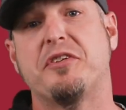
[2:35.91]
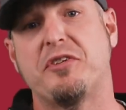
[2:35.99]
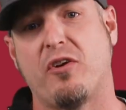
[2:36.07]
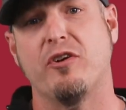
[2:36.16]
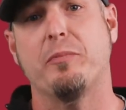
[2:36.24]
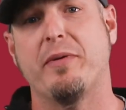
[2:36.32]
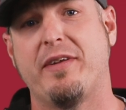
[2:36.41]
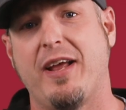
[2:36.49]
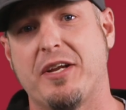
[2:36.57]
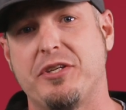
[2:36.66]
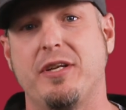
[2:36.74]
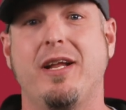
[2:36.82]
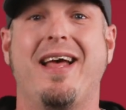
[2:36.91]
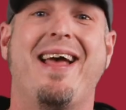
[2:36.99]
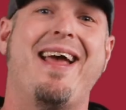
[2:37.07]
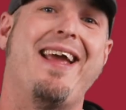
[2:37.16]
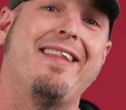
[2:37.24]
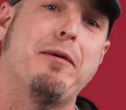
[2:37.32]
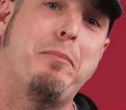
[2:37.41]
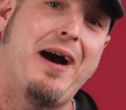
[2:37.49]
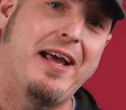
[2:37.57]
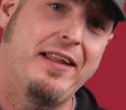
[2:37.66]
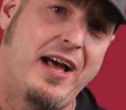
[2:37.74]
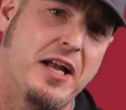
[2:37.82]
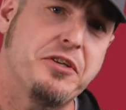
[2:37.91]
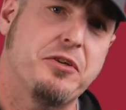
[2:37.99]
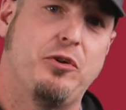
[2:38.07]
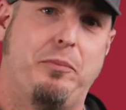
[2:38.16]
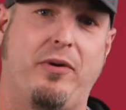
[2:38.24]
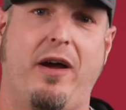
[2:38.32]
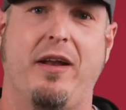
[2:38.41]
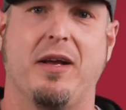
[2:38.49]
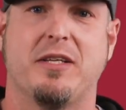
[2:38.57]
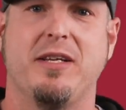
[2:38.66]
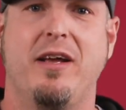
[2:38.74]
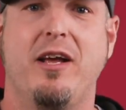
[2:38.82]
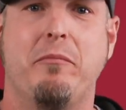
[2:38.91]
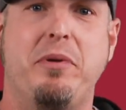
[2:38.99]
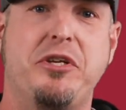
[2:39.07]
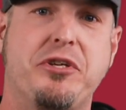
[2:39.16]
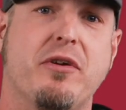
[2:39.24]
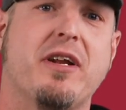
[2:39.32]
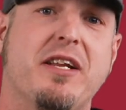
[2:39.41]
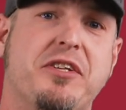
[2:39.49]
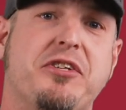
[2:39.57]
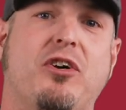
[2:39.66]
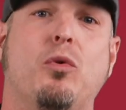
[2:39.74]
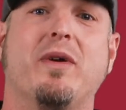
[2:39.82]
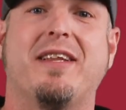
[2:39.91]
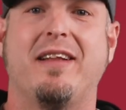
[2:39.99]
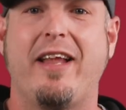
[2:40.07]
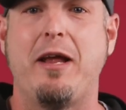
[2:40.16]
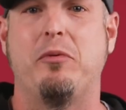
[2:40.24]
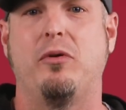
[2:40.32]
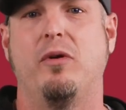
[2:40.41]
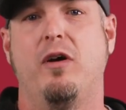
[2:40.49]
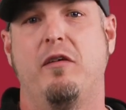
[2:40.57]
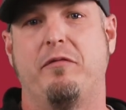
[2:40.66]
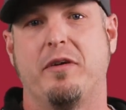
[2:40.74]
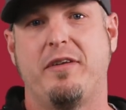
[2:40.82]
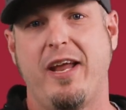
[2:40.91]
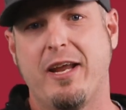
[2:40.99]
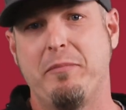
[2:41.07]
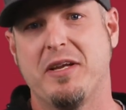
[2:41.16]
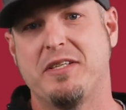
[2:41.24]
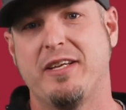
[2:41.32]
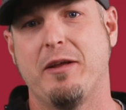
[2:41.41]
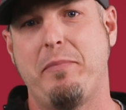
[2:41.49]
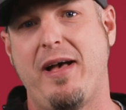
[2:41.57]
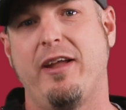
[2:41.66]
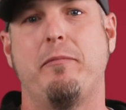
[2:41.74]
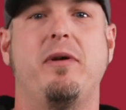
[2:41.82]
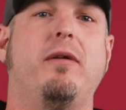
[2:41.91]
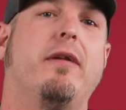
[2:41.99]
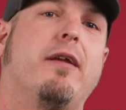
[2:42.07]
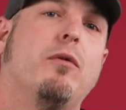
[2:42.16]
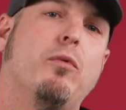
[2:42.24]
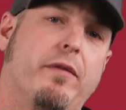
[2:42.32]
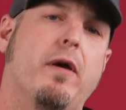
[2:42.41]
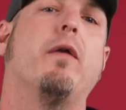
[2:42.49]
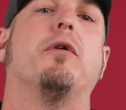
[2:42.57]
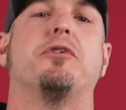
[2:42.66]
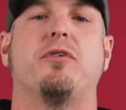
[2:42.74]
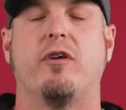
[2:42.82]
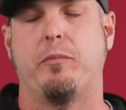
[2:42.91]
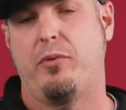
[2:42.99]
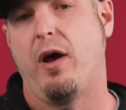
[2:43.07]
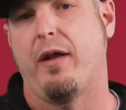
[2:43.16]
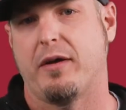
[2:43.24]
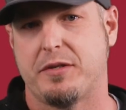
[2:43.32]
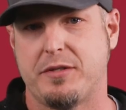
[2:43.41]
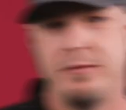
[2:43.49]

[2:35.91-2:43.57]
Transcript: the starter protection and the biological products, be sure to consult with the label for tank mixing compatibility with other starter products.